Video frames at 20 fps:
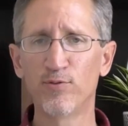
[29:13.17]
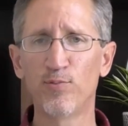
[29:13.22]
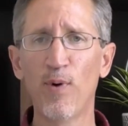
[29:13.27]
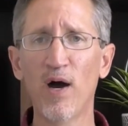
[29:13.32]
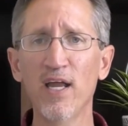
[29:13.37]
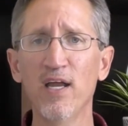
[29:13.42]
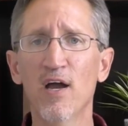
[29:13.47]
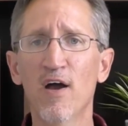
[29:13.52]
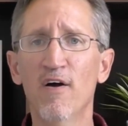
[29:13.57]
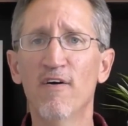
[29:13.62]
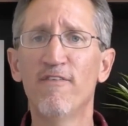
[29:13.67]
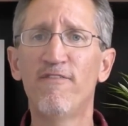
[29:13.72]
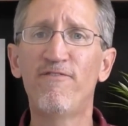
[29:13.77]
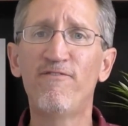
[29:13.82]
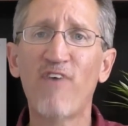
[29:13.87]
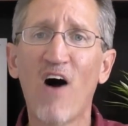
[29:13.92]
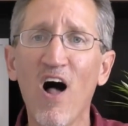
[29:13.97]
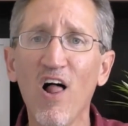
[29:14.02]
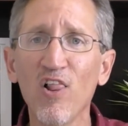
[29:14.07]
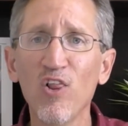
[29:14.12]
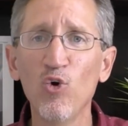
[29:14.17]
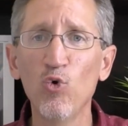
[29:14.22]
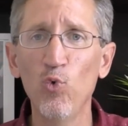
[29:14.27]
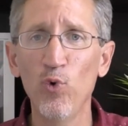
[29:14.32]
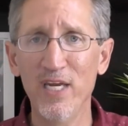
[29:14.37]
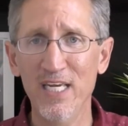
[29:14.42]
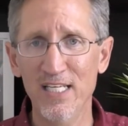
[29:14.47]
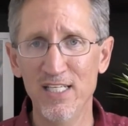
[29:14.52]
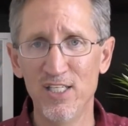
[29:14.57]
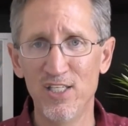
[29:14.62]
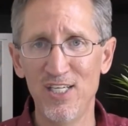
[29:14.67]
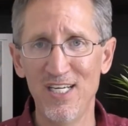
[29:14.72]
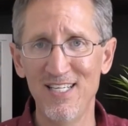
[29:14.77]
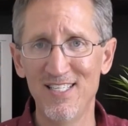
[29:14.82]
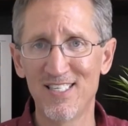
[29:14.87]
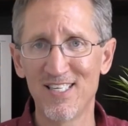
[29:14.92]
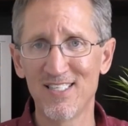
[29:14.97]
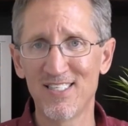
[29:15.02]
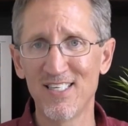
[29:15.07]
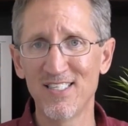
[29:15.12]
by following
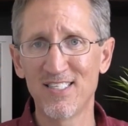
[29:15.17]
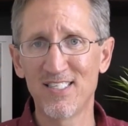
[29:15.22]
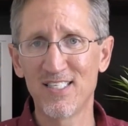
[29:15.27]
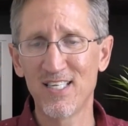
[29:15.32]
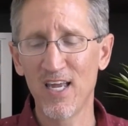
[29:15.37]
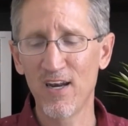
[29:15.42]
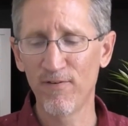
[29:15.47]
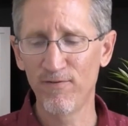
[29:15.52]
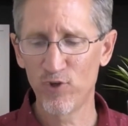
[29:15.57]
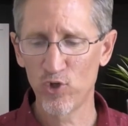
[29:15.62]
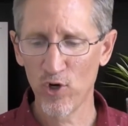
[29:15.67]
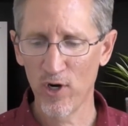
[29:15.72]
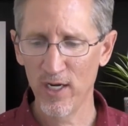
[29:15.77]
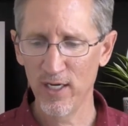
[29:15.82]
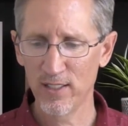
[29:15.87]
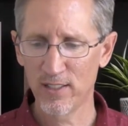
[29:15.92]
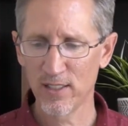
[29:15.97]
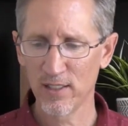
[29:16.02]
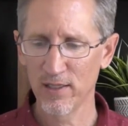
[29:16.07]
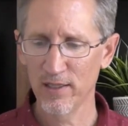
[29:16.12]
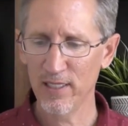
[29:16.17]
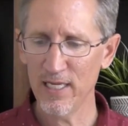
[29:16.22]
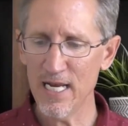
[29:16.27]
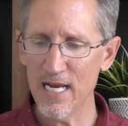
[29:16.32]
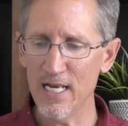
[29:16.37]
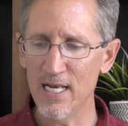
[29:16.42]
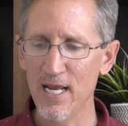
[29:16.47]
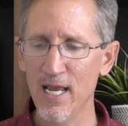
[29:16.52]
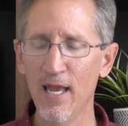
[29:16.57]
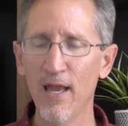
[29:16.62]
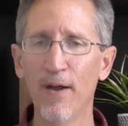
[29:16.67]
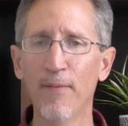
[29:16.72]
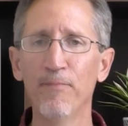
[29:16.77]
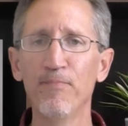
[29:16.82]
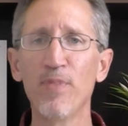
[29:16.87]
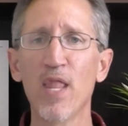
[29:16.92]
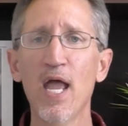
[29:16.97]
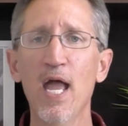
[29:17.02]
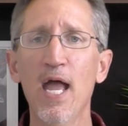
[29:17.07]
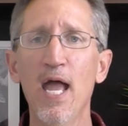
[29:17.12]
Jesus instead of trying to lead
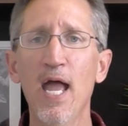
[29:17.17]
him,